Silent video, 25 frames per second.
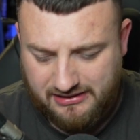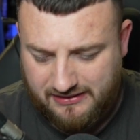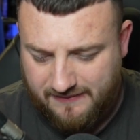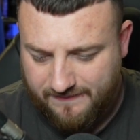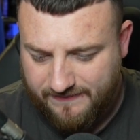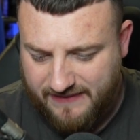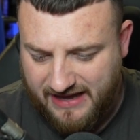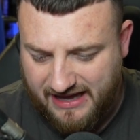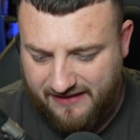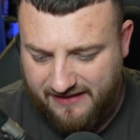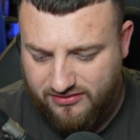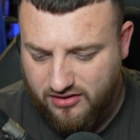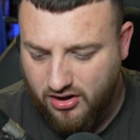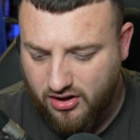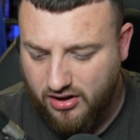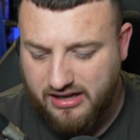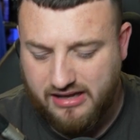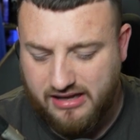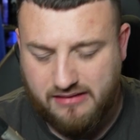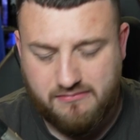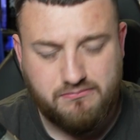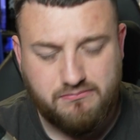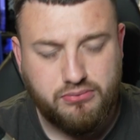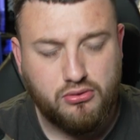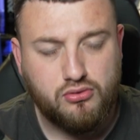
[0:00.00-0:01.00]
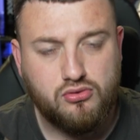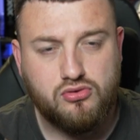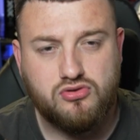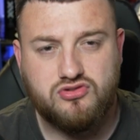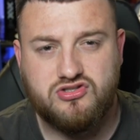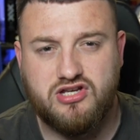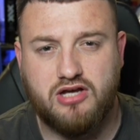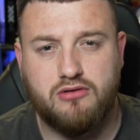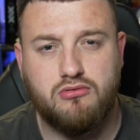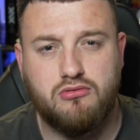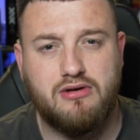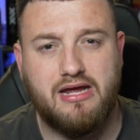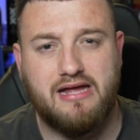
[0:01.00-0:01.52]
That night in
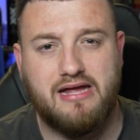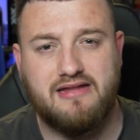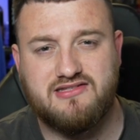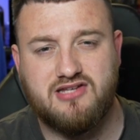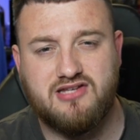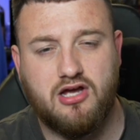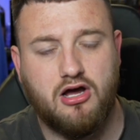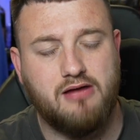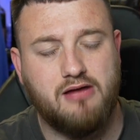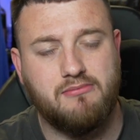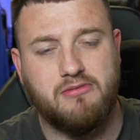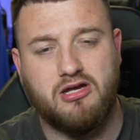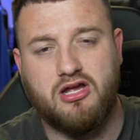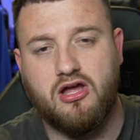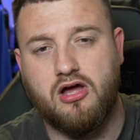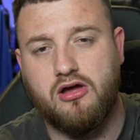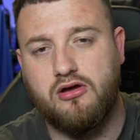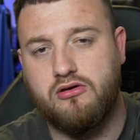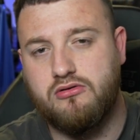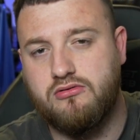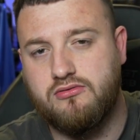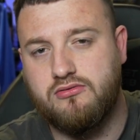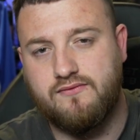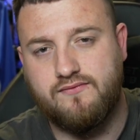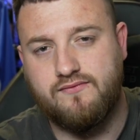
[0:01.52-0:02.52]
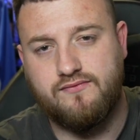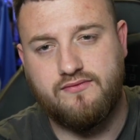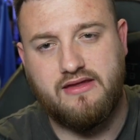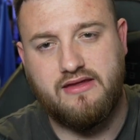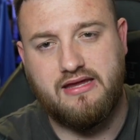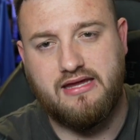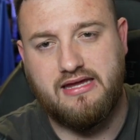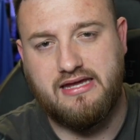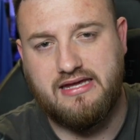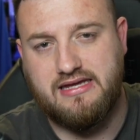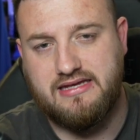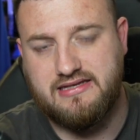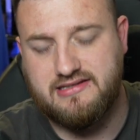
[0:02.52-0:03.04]
Porto all that time ago
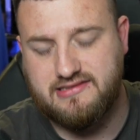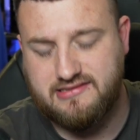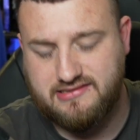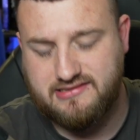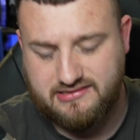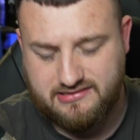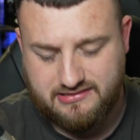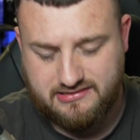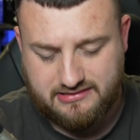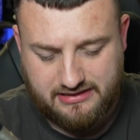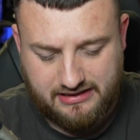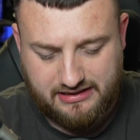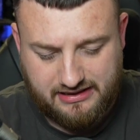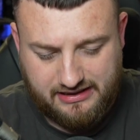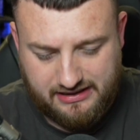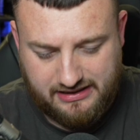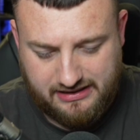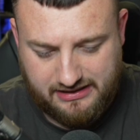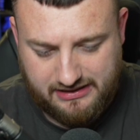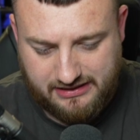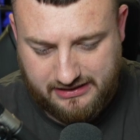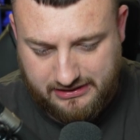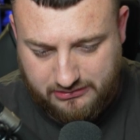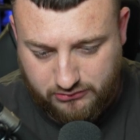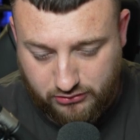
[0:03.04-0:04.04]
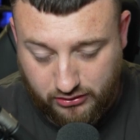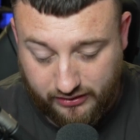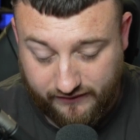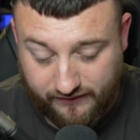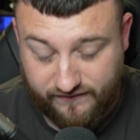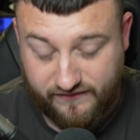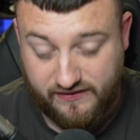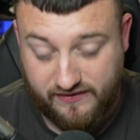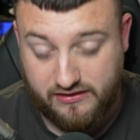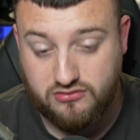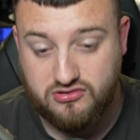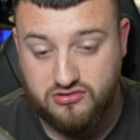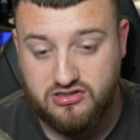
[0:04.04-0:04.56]
is... Well, it
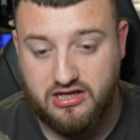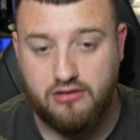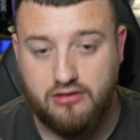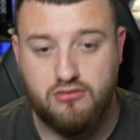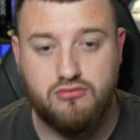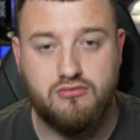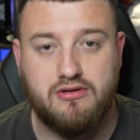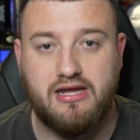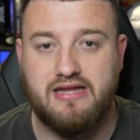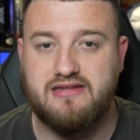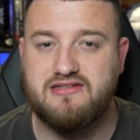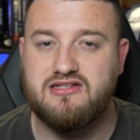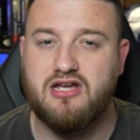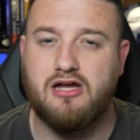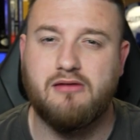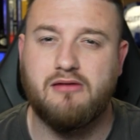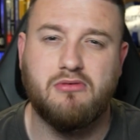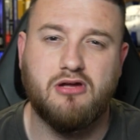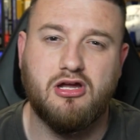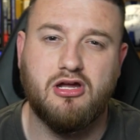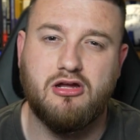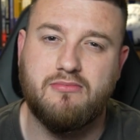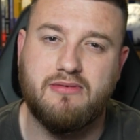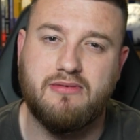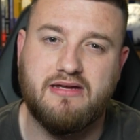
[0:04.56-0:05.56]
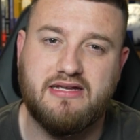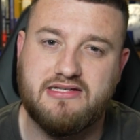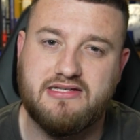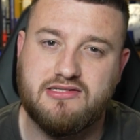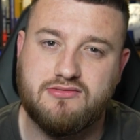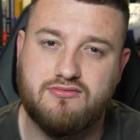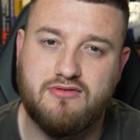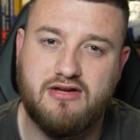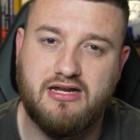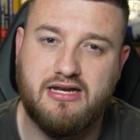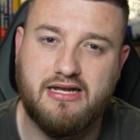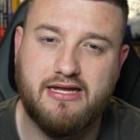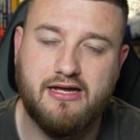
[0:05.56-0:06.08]
feels like all that time ago, but it's
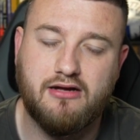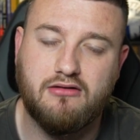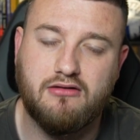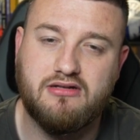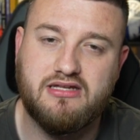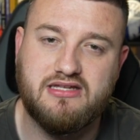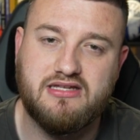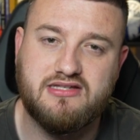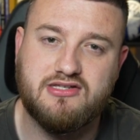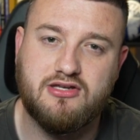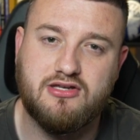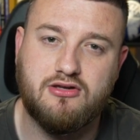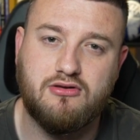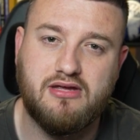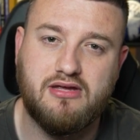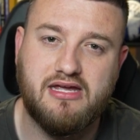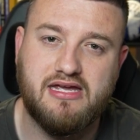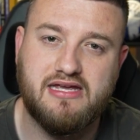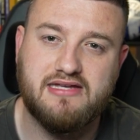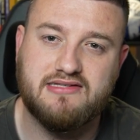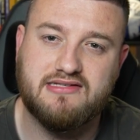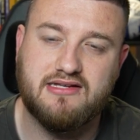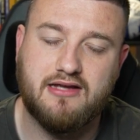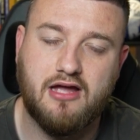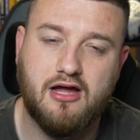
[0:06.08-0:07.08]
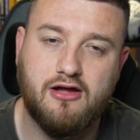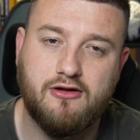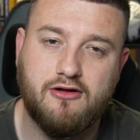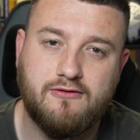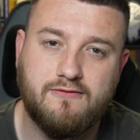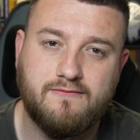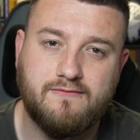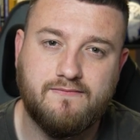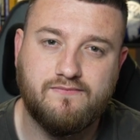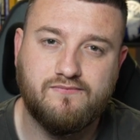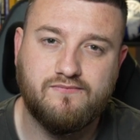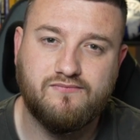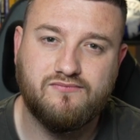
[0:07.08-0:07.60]
really only 2 years ago.
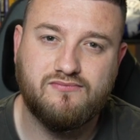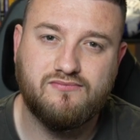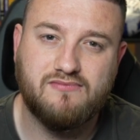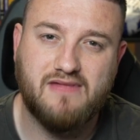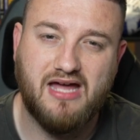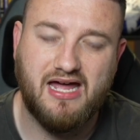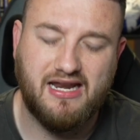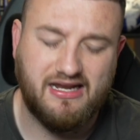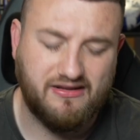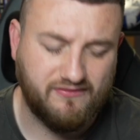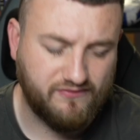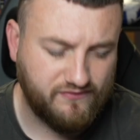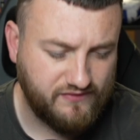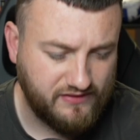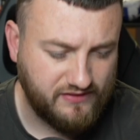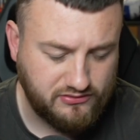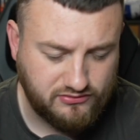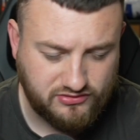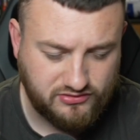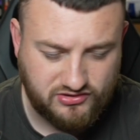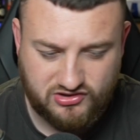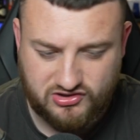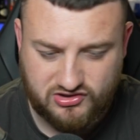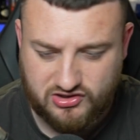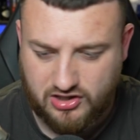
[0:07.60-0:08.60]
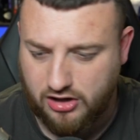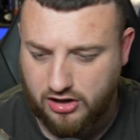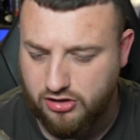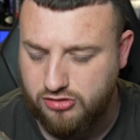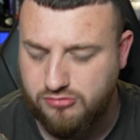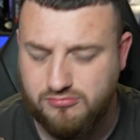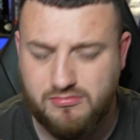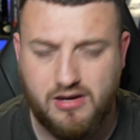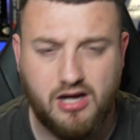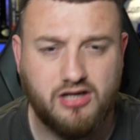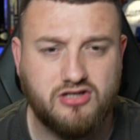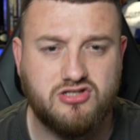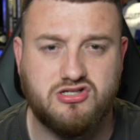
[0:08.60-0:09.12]
And it feels so
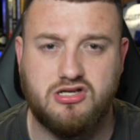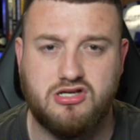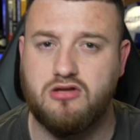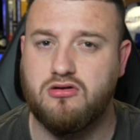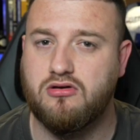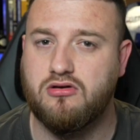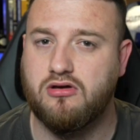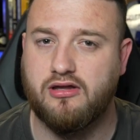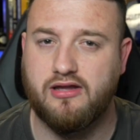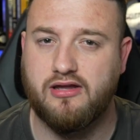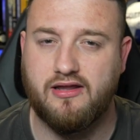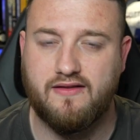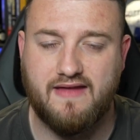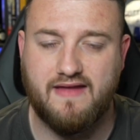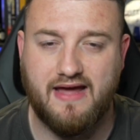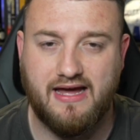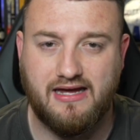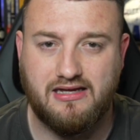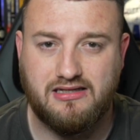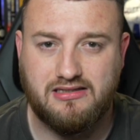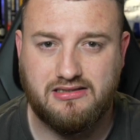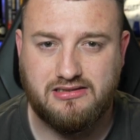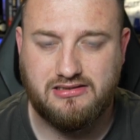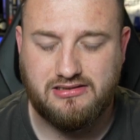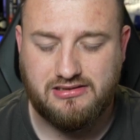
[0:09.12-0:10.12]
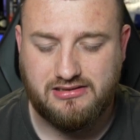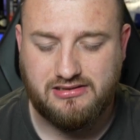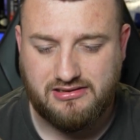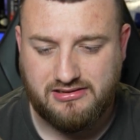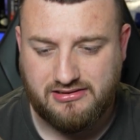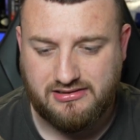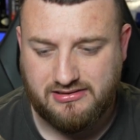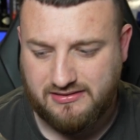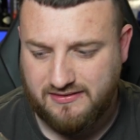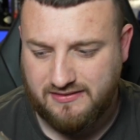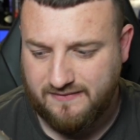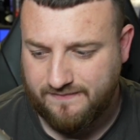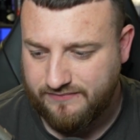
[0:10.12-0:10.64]
much longer than that.
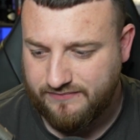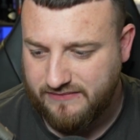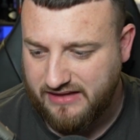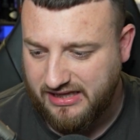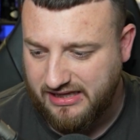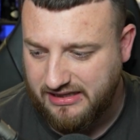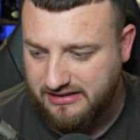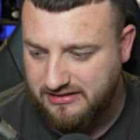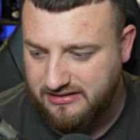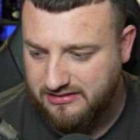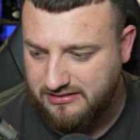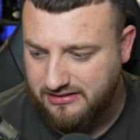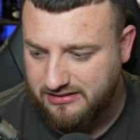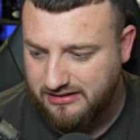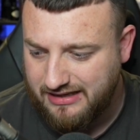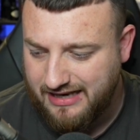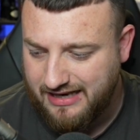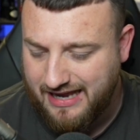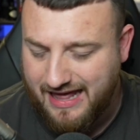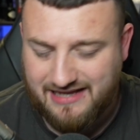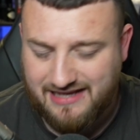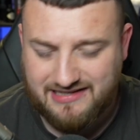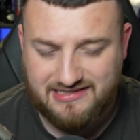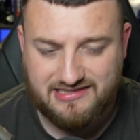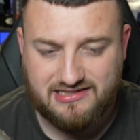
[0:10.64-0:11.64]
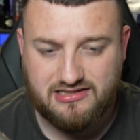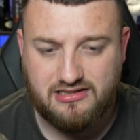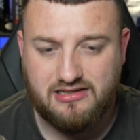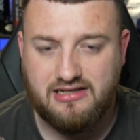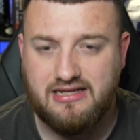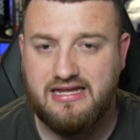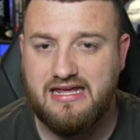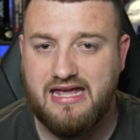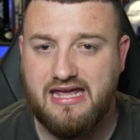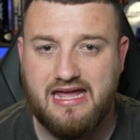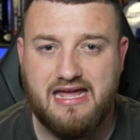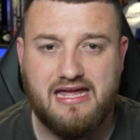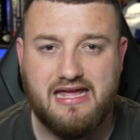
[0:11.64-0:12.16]
In less than a
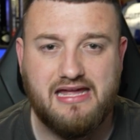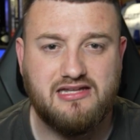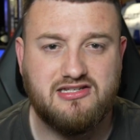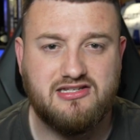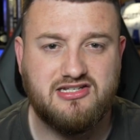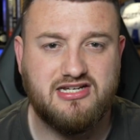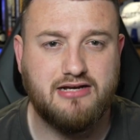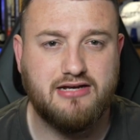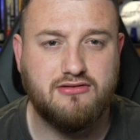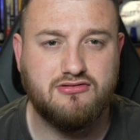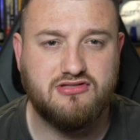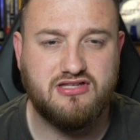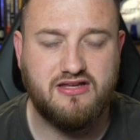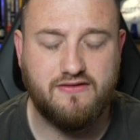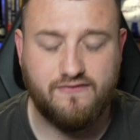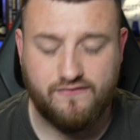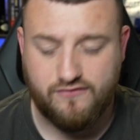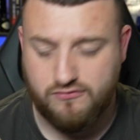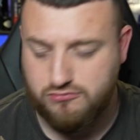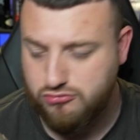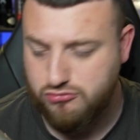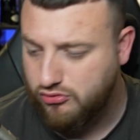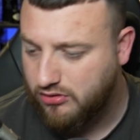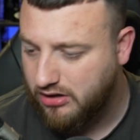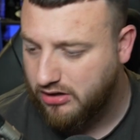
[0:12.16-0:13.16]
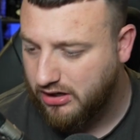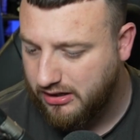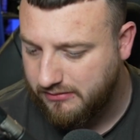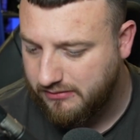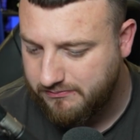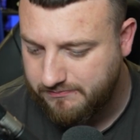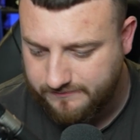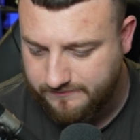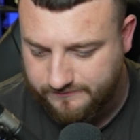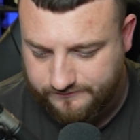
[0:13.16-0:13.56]
year, Chelsea Football Club